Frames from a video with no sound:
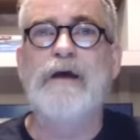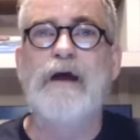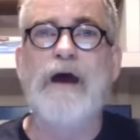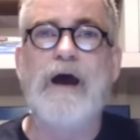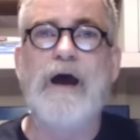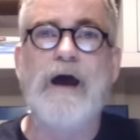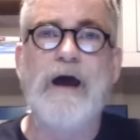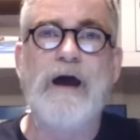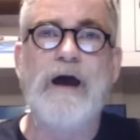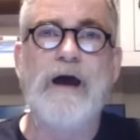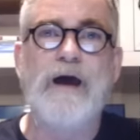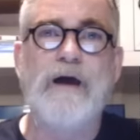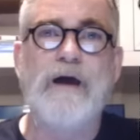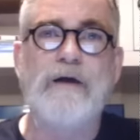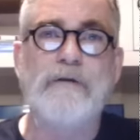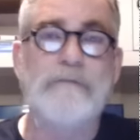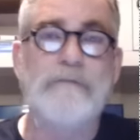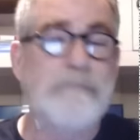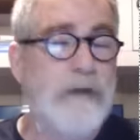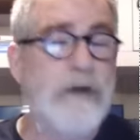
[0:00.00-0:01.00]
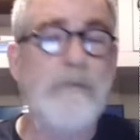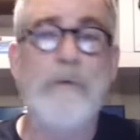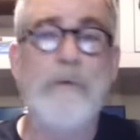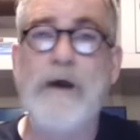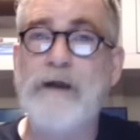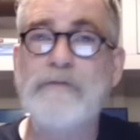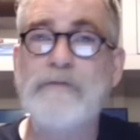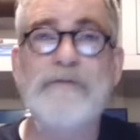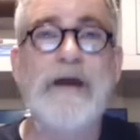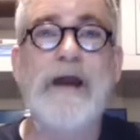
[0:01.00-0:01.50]
Uh, my
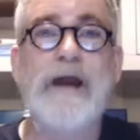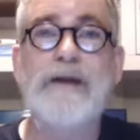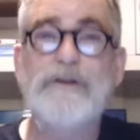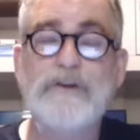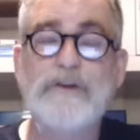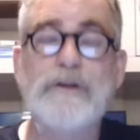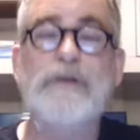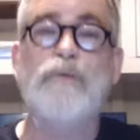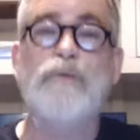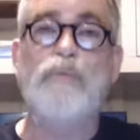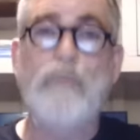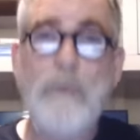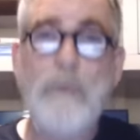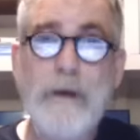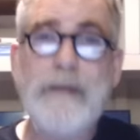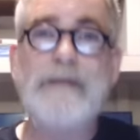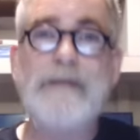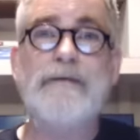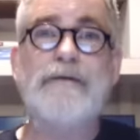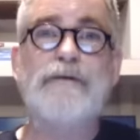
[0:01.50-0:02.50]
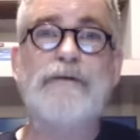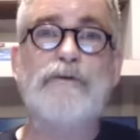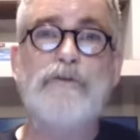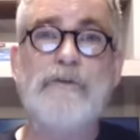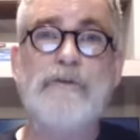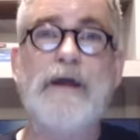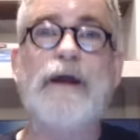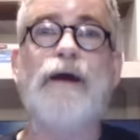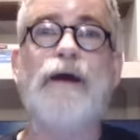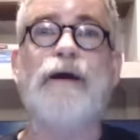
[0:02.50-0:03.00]
wife actually went
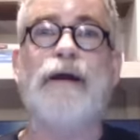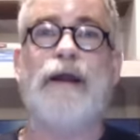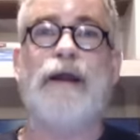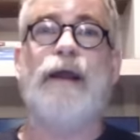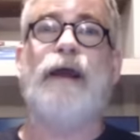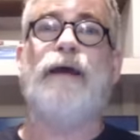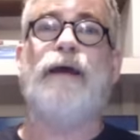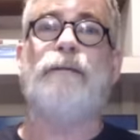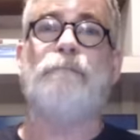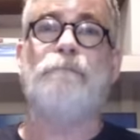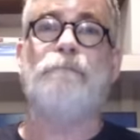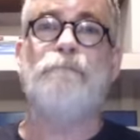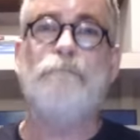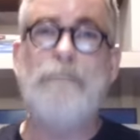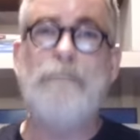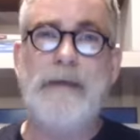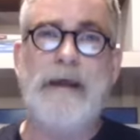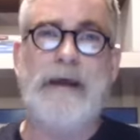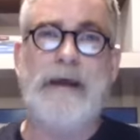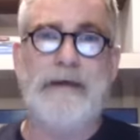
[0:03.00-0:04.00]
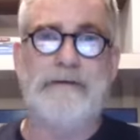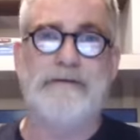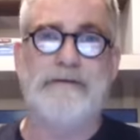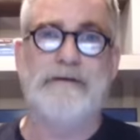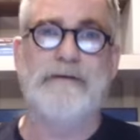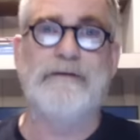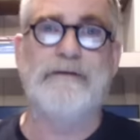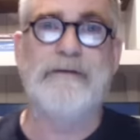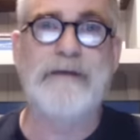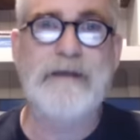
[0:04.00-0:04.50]
there and met
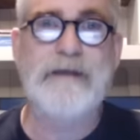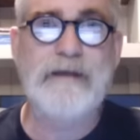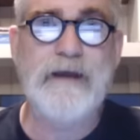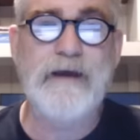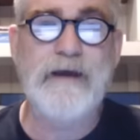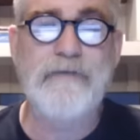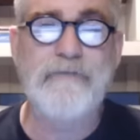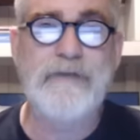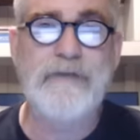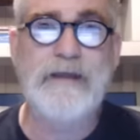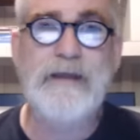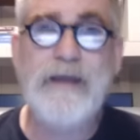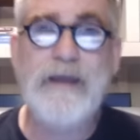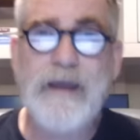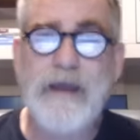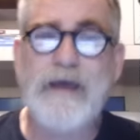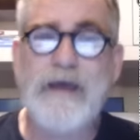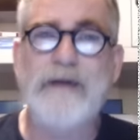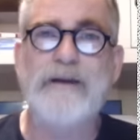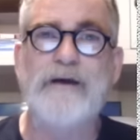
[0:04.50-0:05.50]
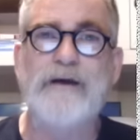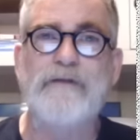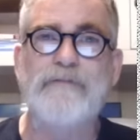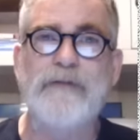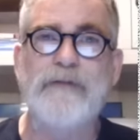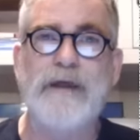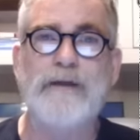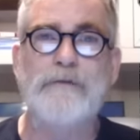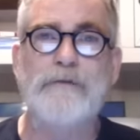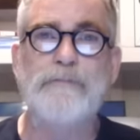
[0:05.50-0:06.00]
the the head of
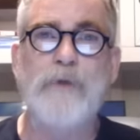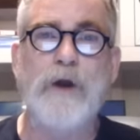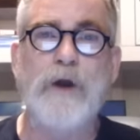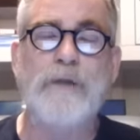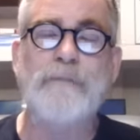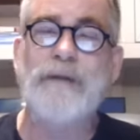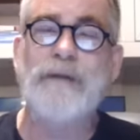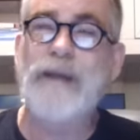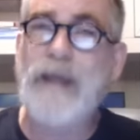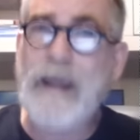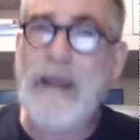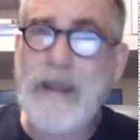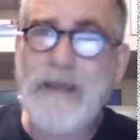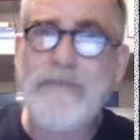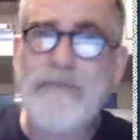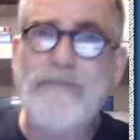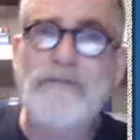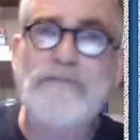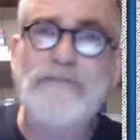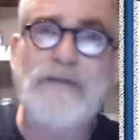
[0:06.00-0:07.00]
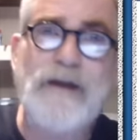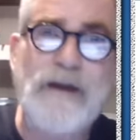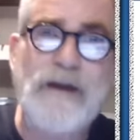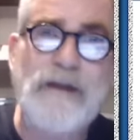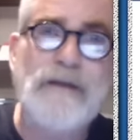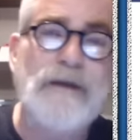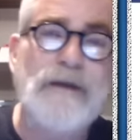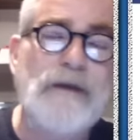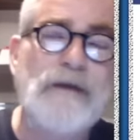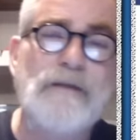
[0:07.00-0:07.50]
that department and the
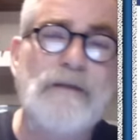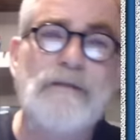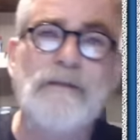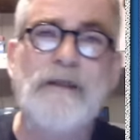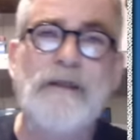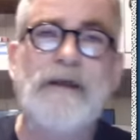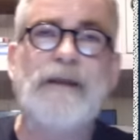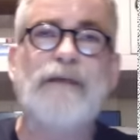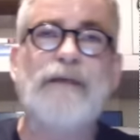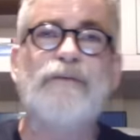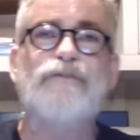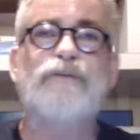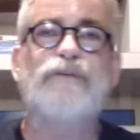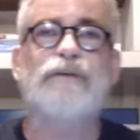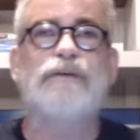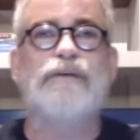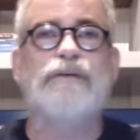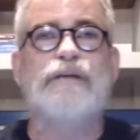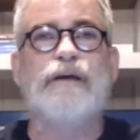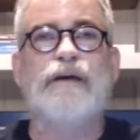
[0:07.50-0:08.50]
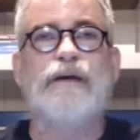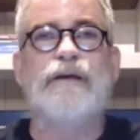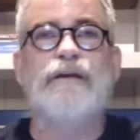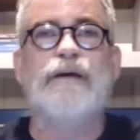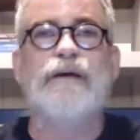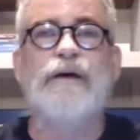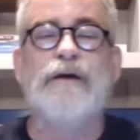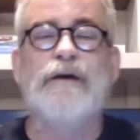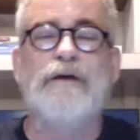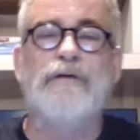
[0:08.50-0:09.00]
very ladies that
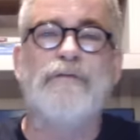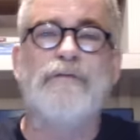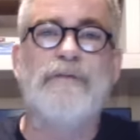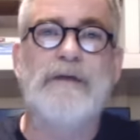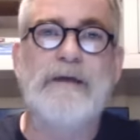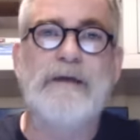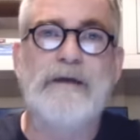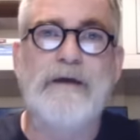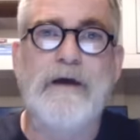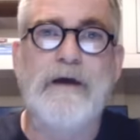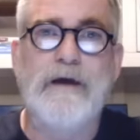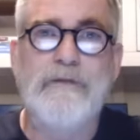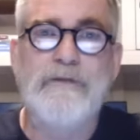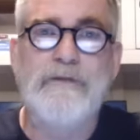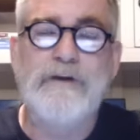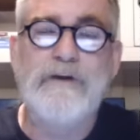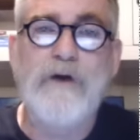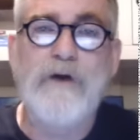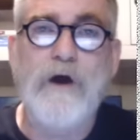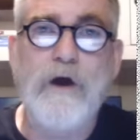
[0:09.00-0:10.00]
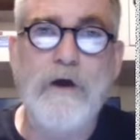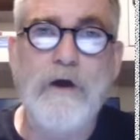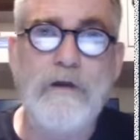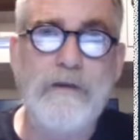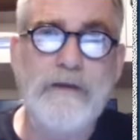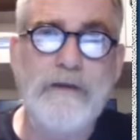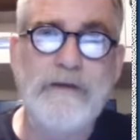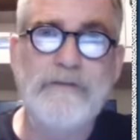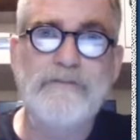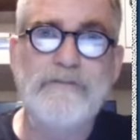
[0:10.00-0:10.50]
did the, uh, the
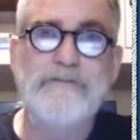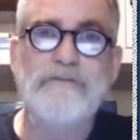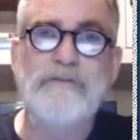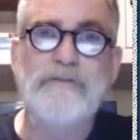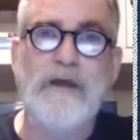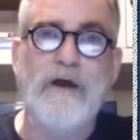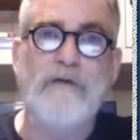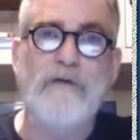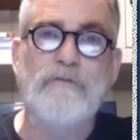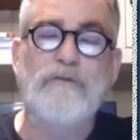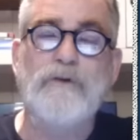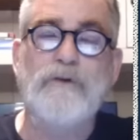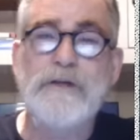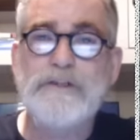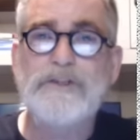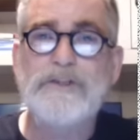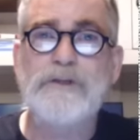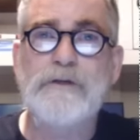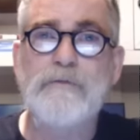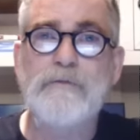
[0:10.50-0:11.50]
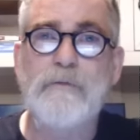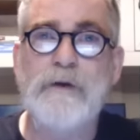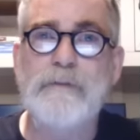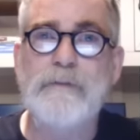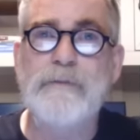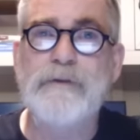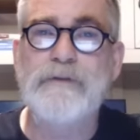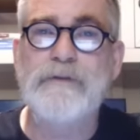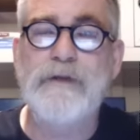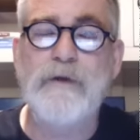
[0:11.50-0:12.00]
call itself. Christian
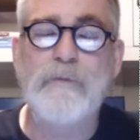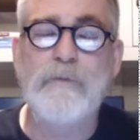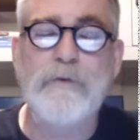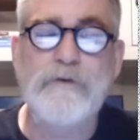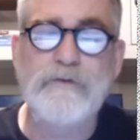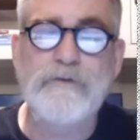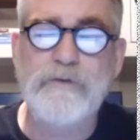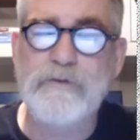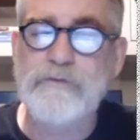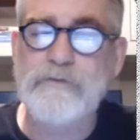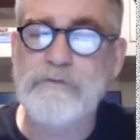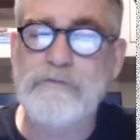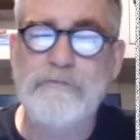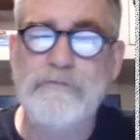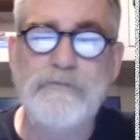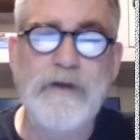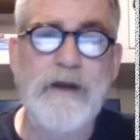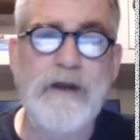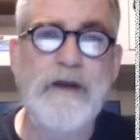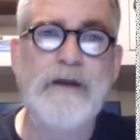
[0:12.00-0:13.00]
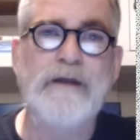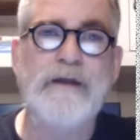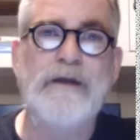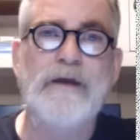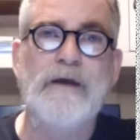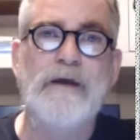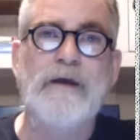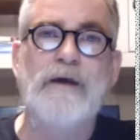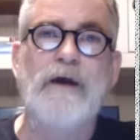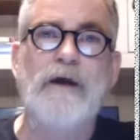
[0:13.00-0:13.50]
women that were just very
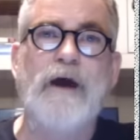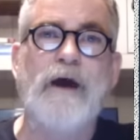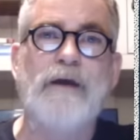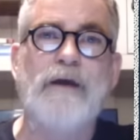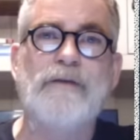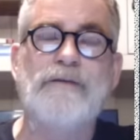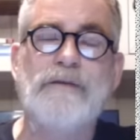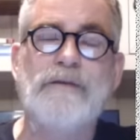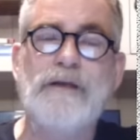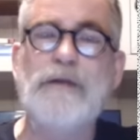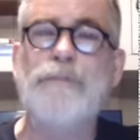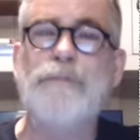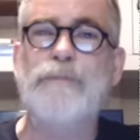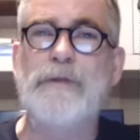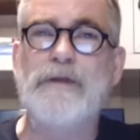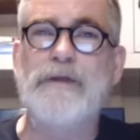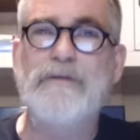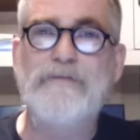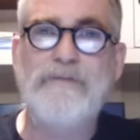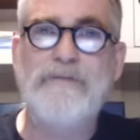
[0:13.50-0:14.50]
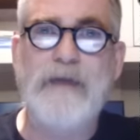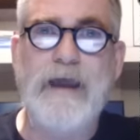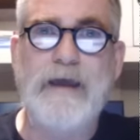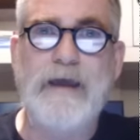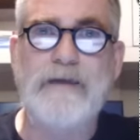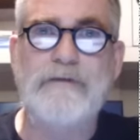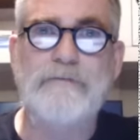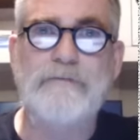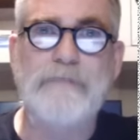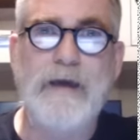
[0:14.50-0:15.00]
uh, deeply
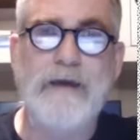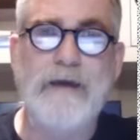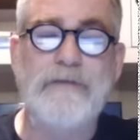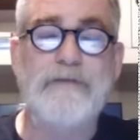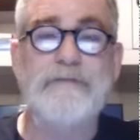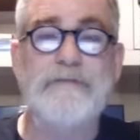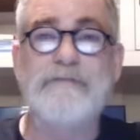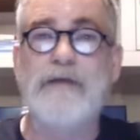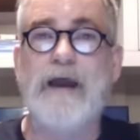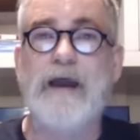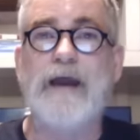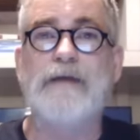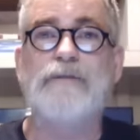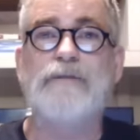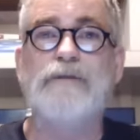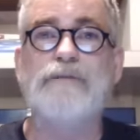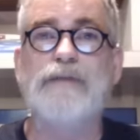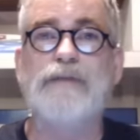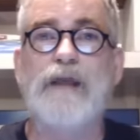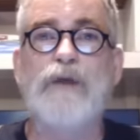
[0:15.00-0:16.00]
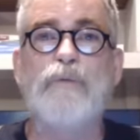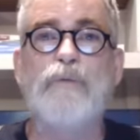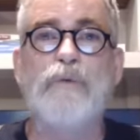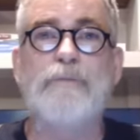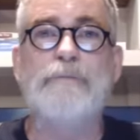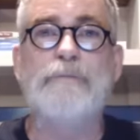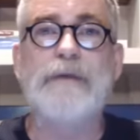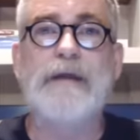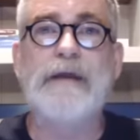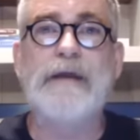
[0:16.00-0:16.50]
saddened by the fact that they were
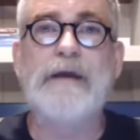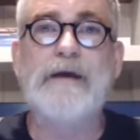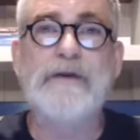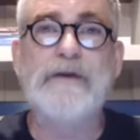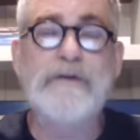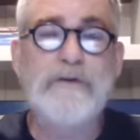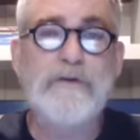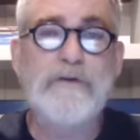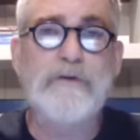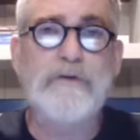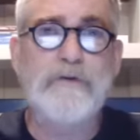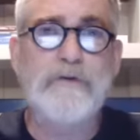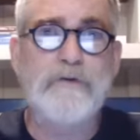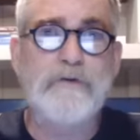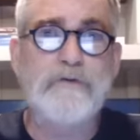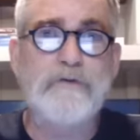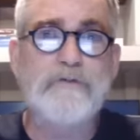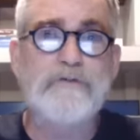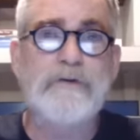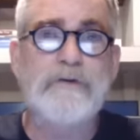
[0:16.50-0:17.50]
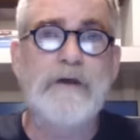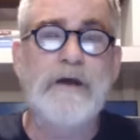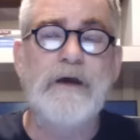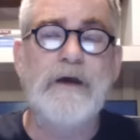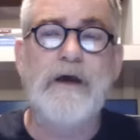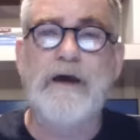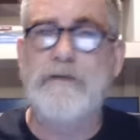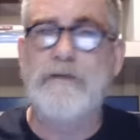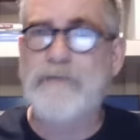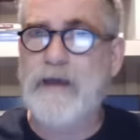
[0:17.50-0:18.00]
being accused
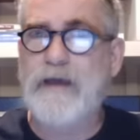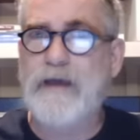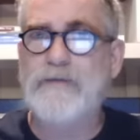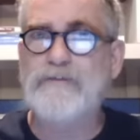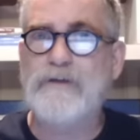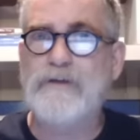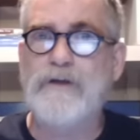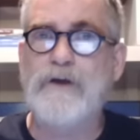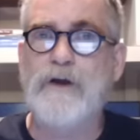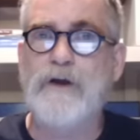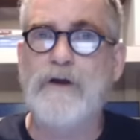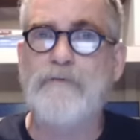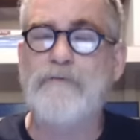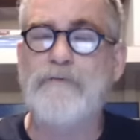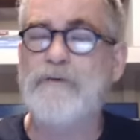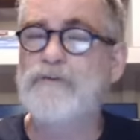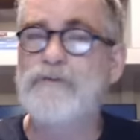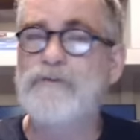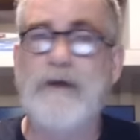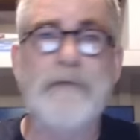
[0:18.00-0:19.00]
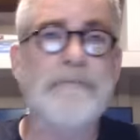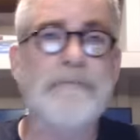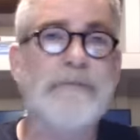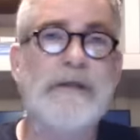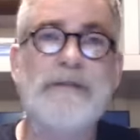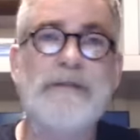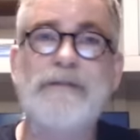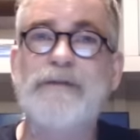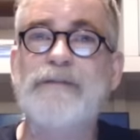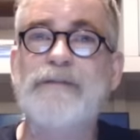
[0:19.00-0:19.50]
of asking her for
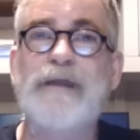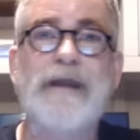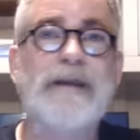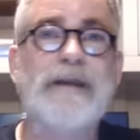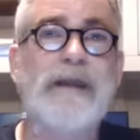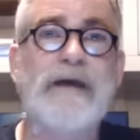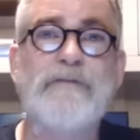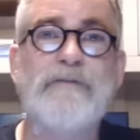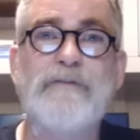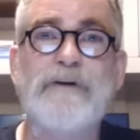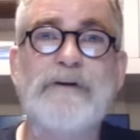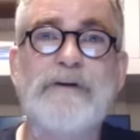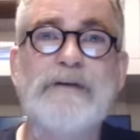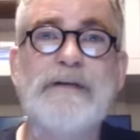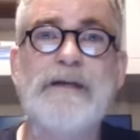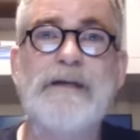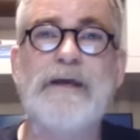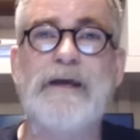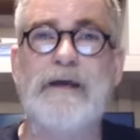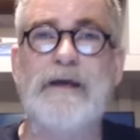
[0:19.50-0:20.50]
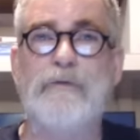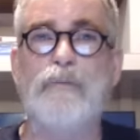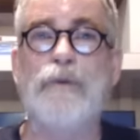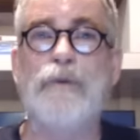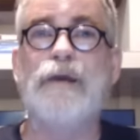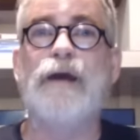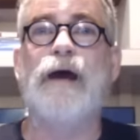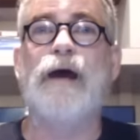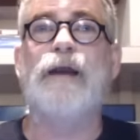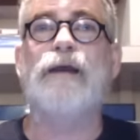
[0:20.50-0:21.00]
something that they never did. We
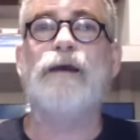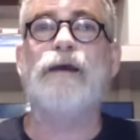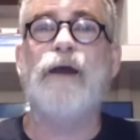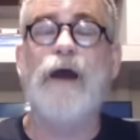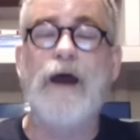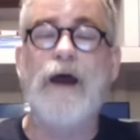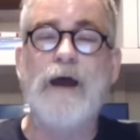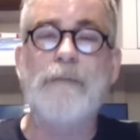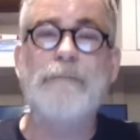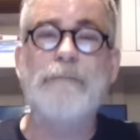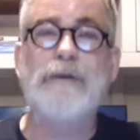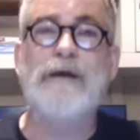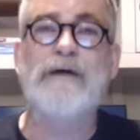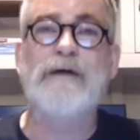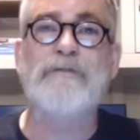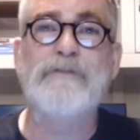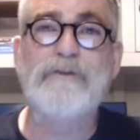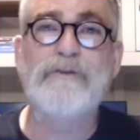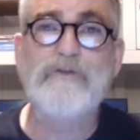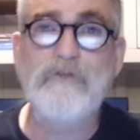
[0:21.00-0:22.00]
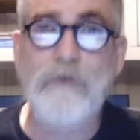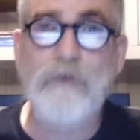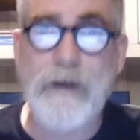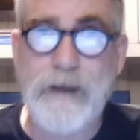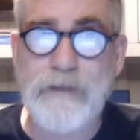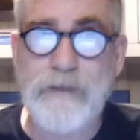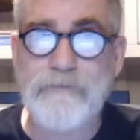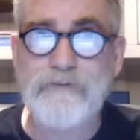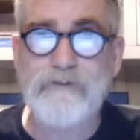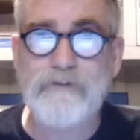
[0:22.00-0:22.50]
got a copy of the
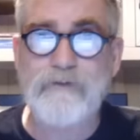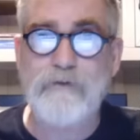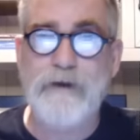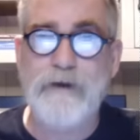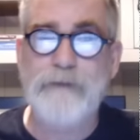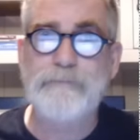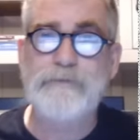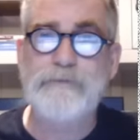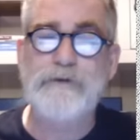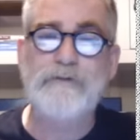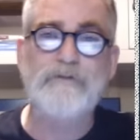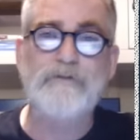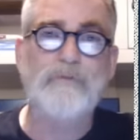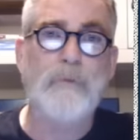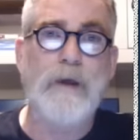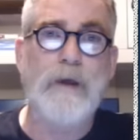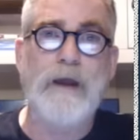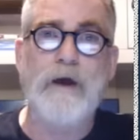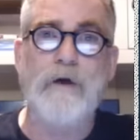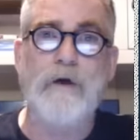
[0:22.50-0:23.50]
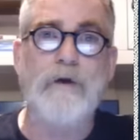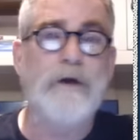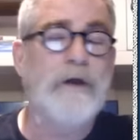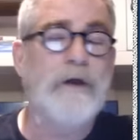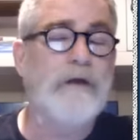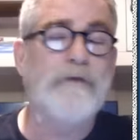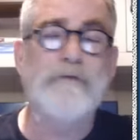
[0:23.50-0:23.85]
transcript as well.